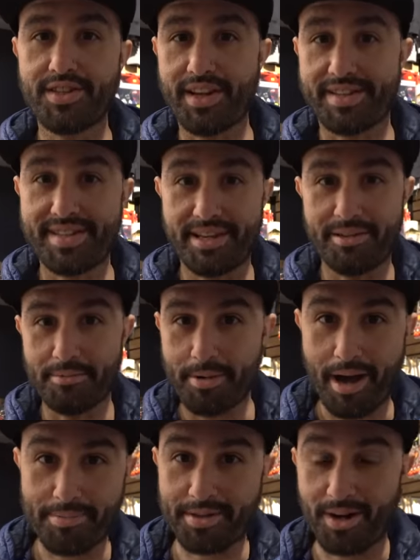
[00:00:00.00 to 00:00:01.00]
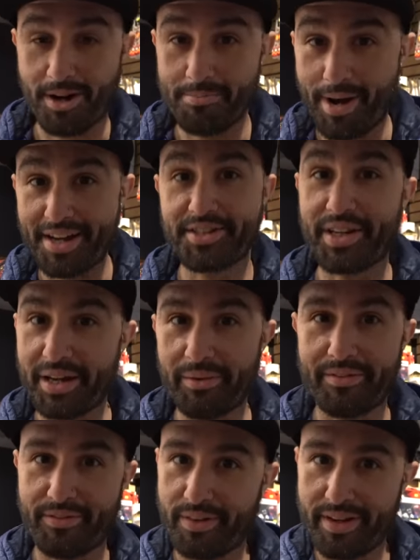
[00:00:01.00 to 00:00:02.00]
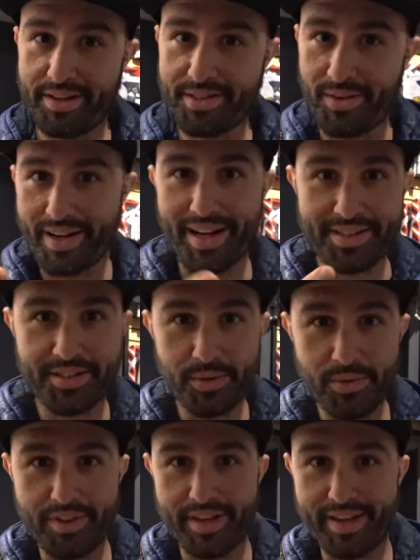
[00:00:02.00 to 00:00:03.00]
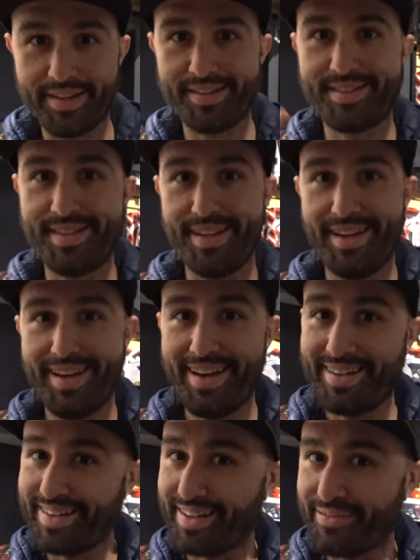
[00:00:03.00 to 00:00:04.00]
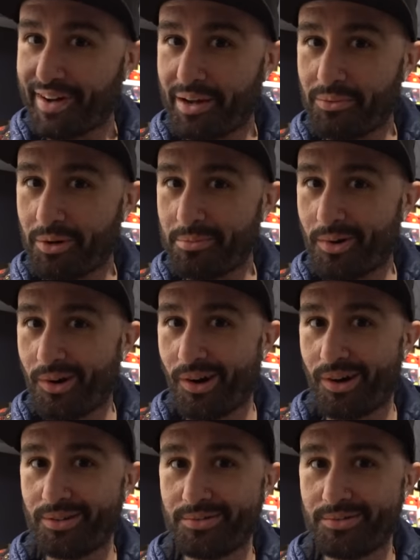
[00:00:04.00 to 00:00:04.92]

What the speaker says: So like I said, the Pops are buy two, get one free, so I got two things. Need to find one more.